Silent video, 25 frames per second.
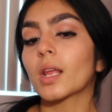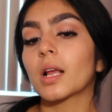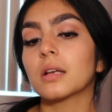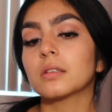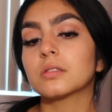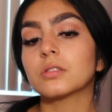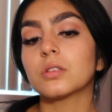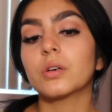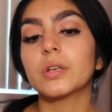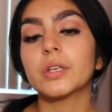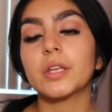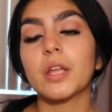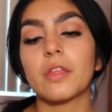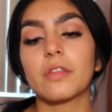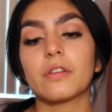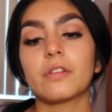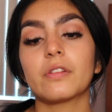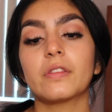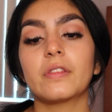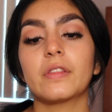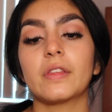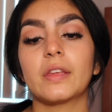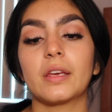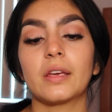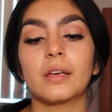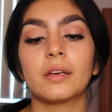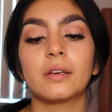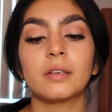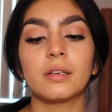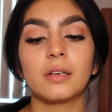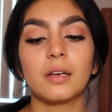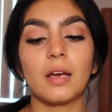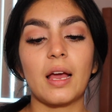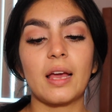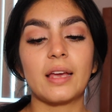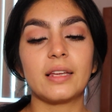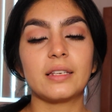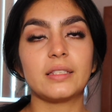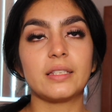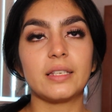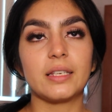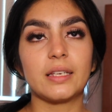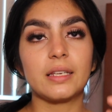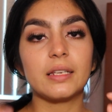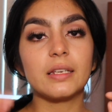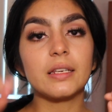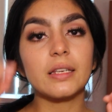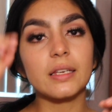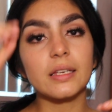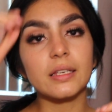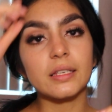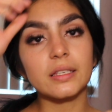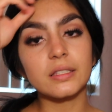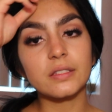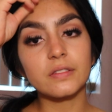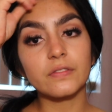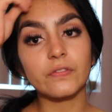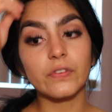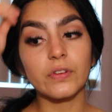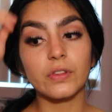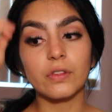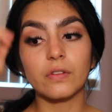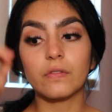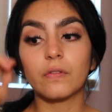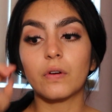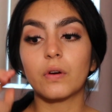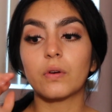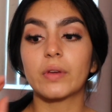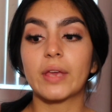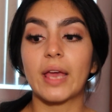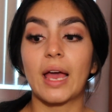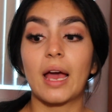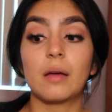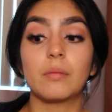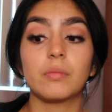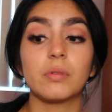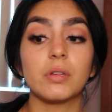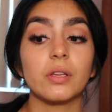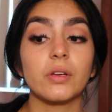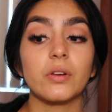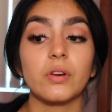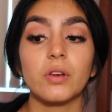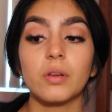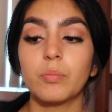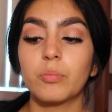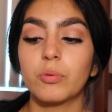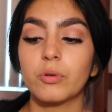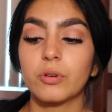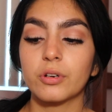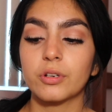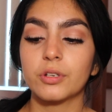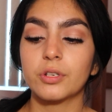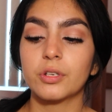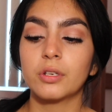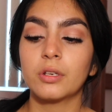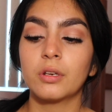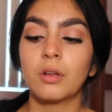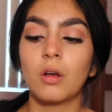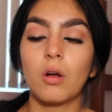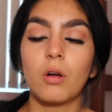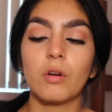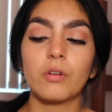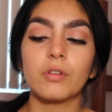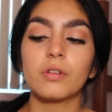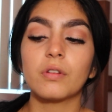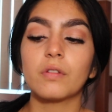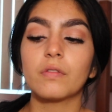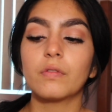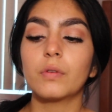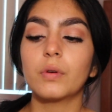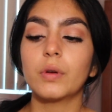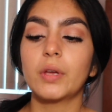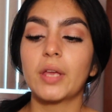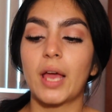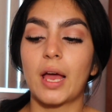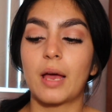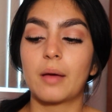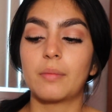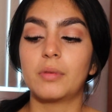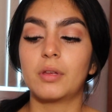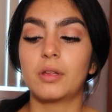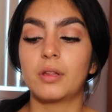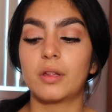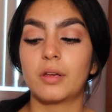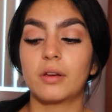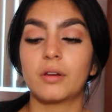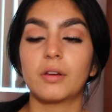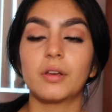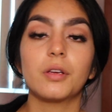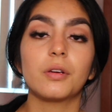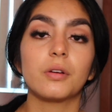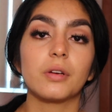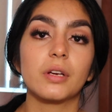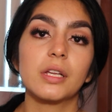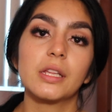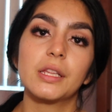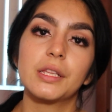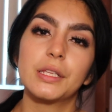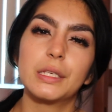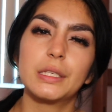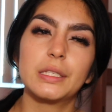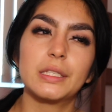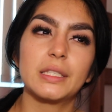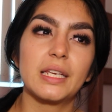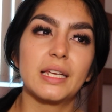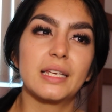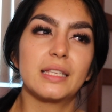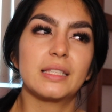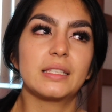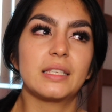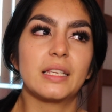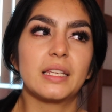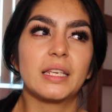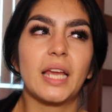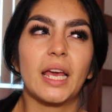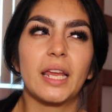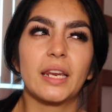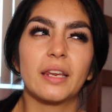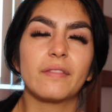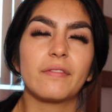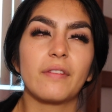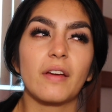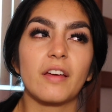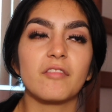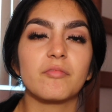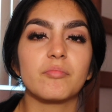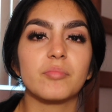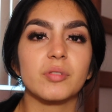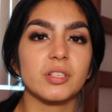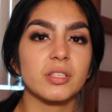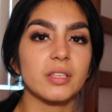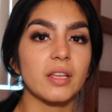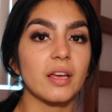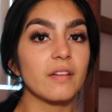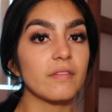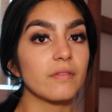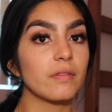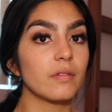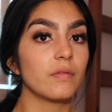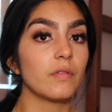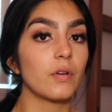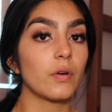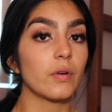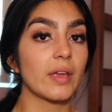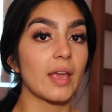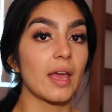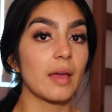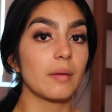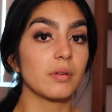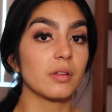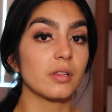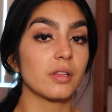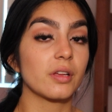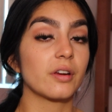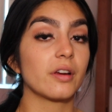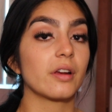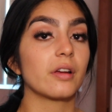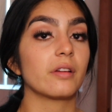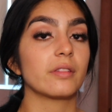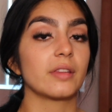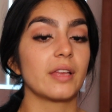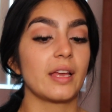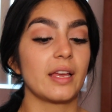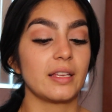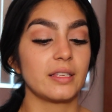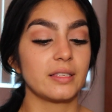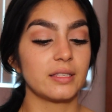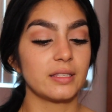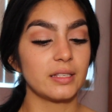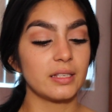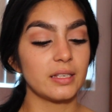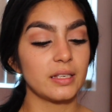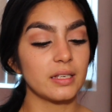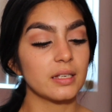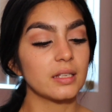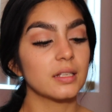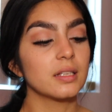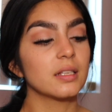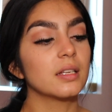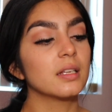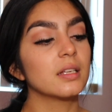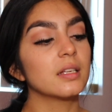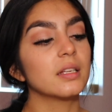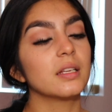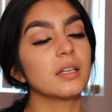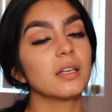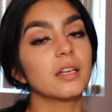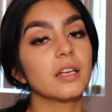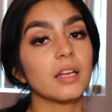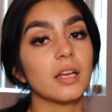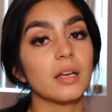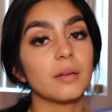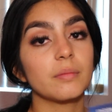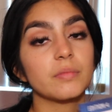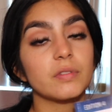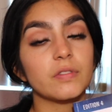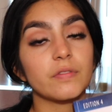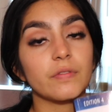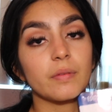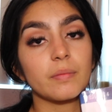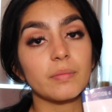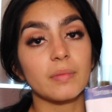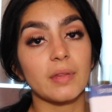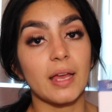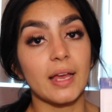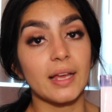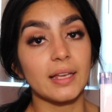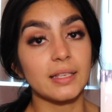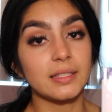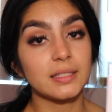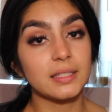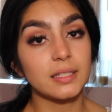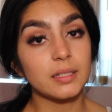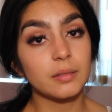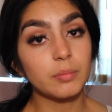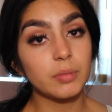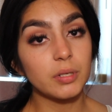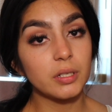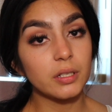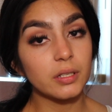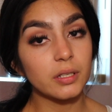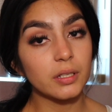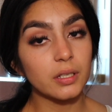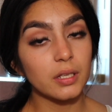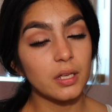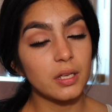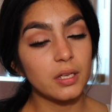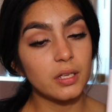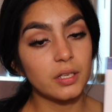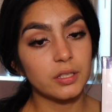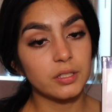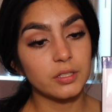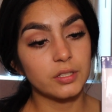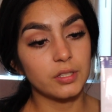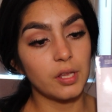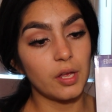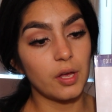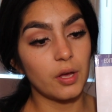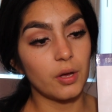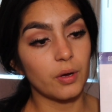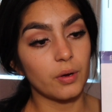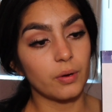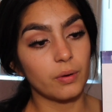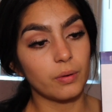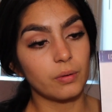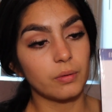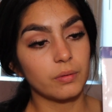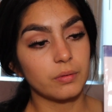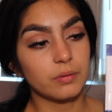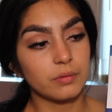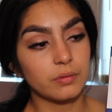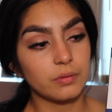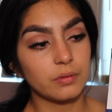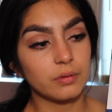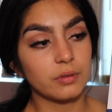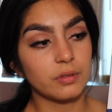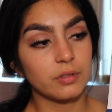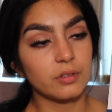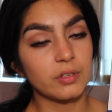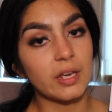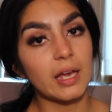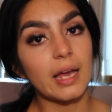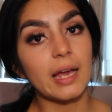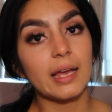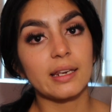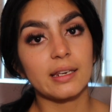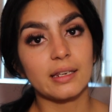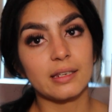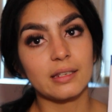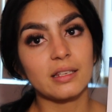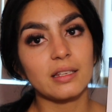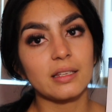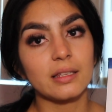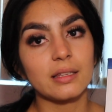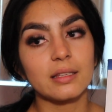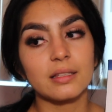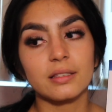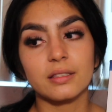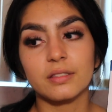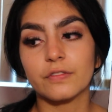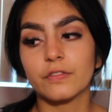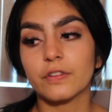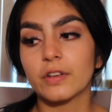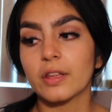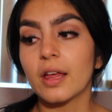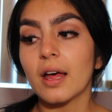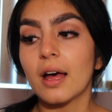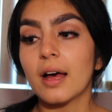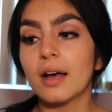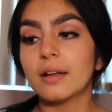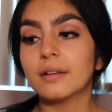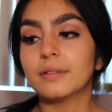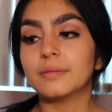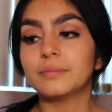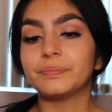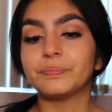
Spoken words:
So another thing I did is for the vocabulary portion, all your vocabulary, or at least I'd say 95% of the vocabulary on the HESI comes from the HESI book. So you kind of need this for that.